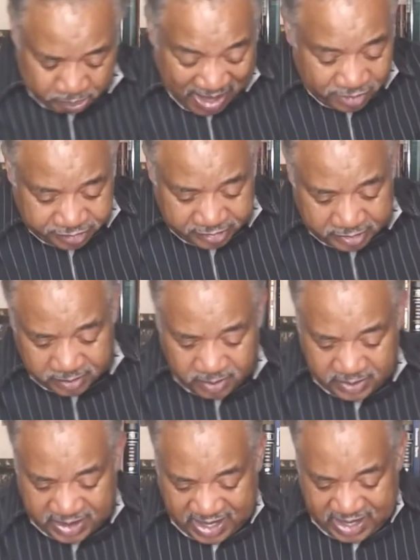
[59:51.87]
prior
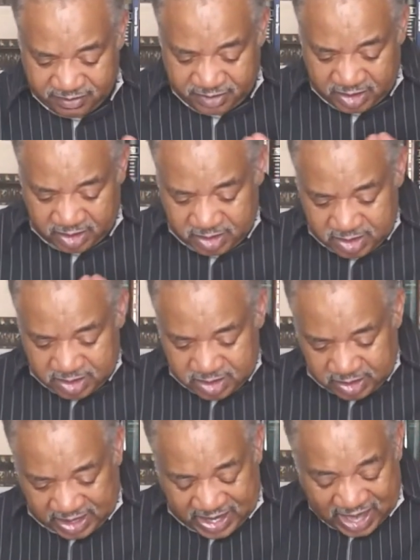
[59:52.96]
to and
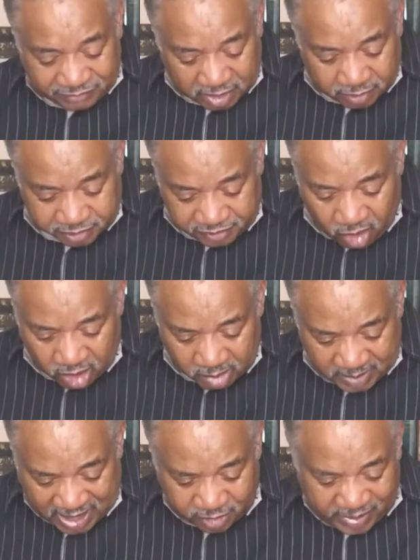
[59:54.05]
after he was
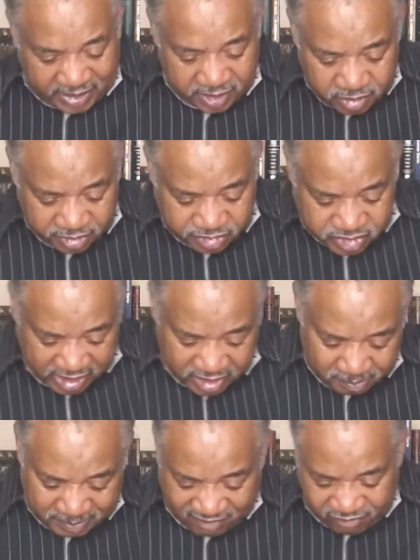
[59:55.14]
formed. I created you as
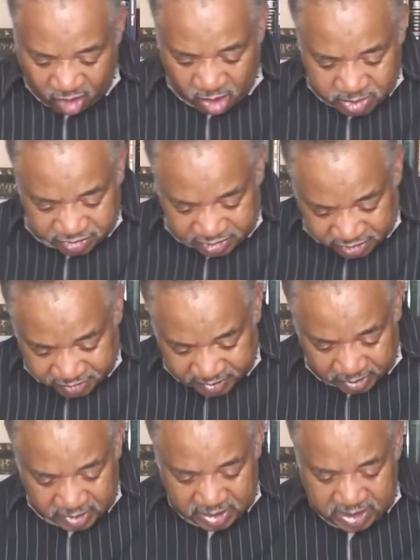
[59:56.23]
Jacob, but I formed you as
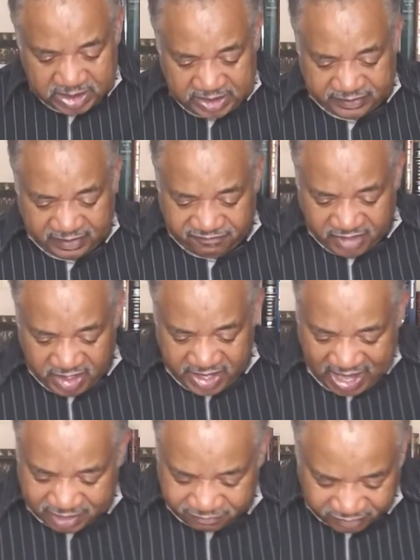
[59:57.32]
Israel. He said, fear
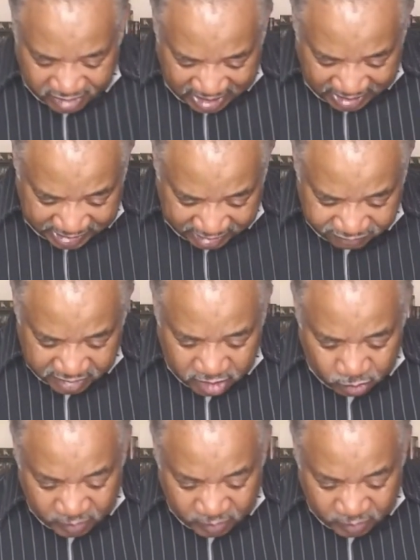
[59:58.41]
not, for I have